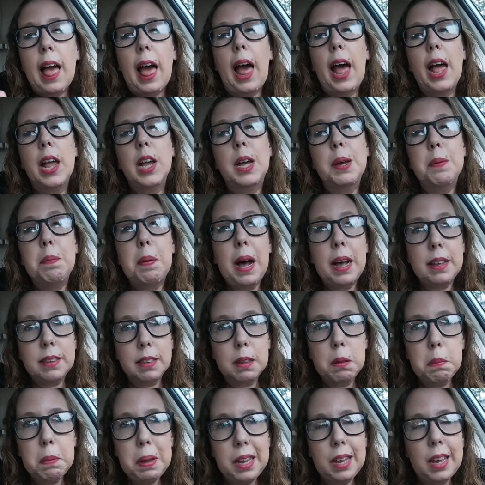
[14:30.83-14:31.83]
I could
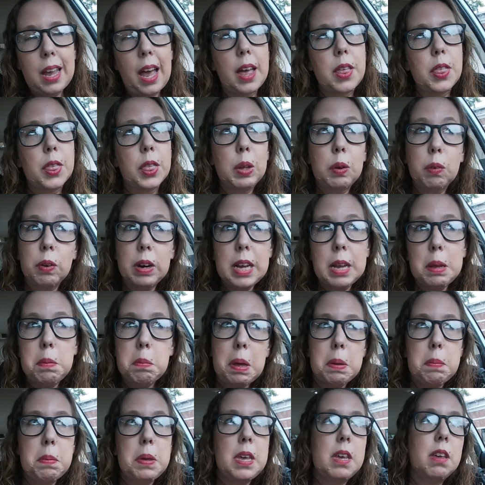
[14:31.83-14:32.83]
possibly get three,
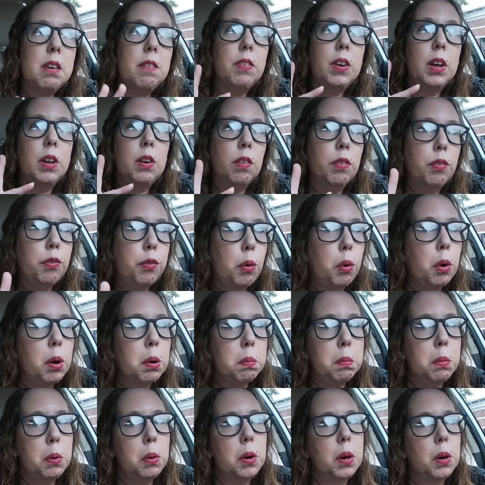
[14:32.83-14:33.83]
maybe even
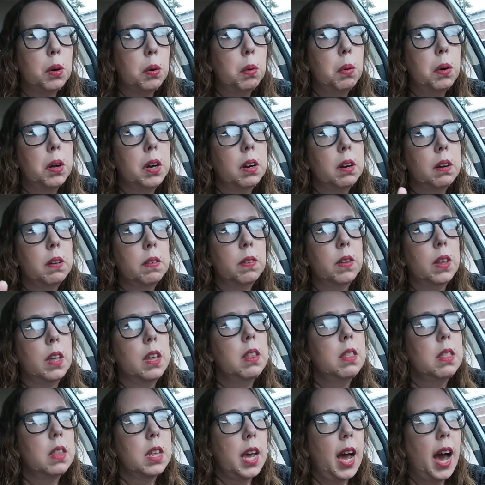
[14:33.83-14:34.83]
four more orders
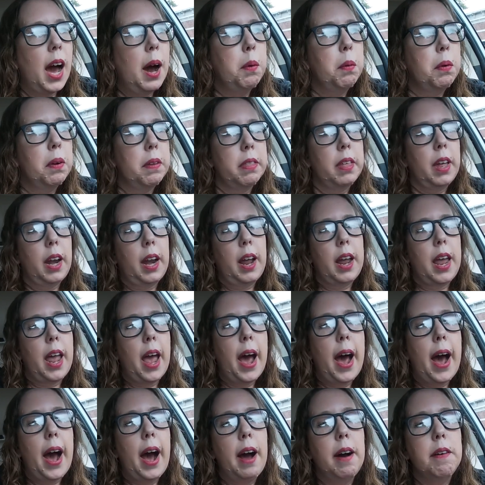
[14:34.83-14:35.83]
in the hour that I
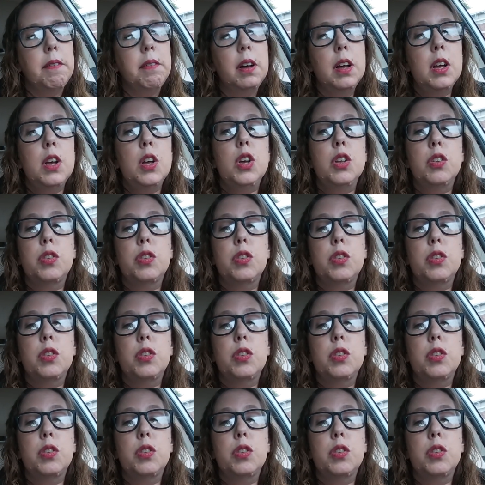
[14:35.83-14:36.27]
have.